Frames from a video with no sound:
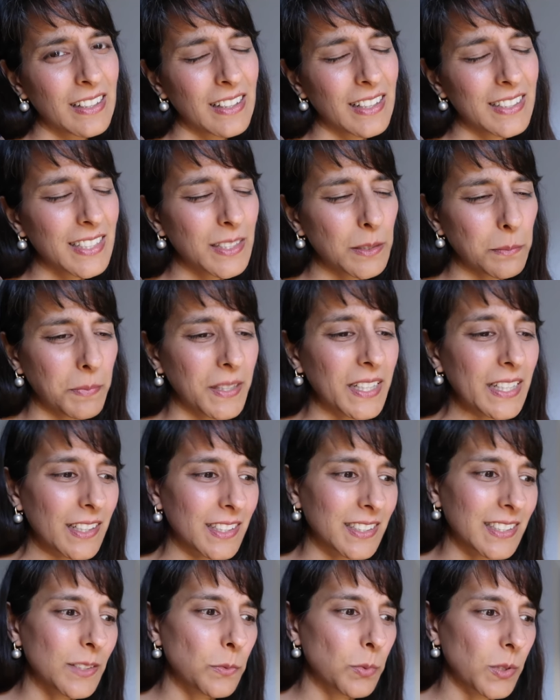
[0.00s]
I did a bit,
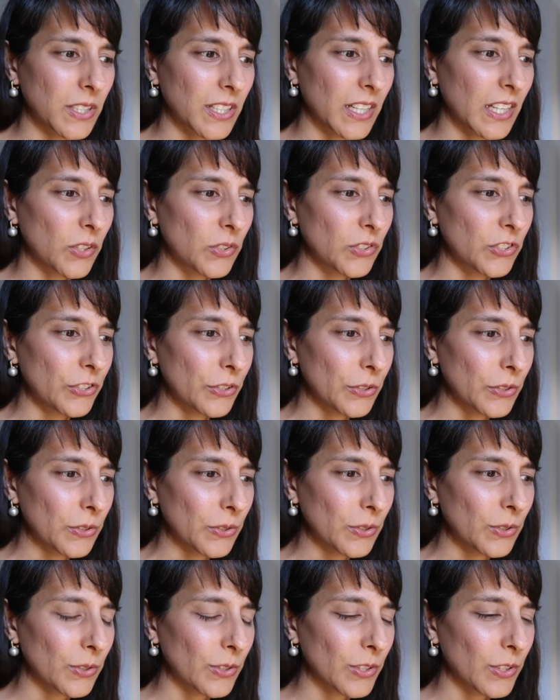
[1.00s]
I did what I could
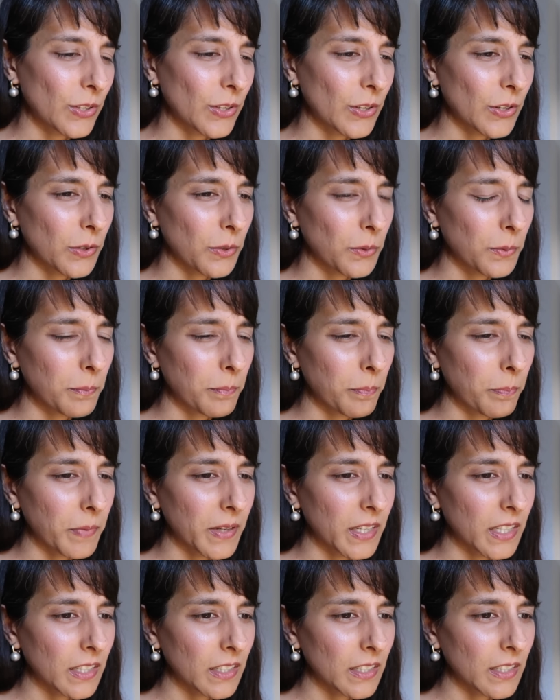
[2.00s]
do, you know,
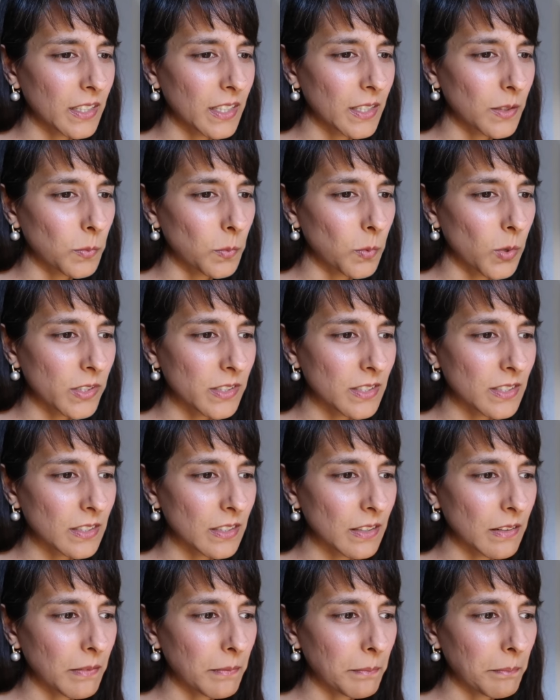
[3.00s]
but it
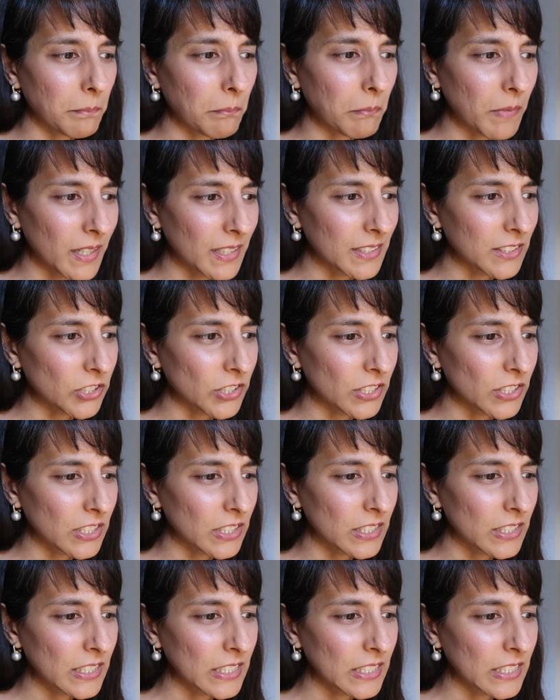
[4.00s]
wasn't much.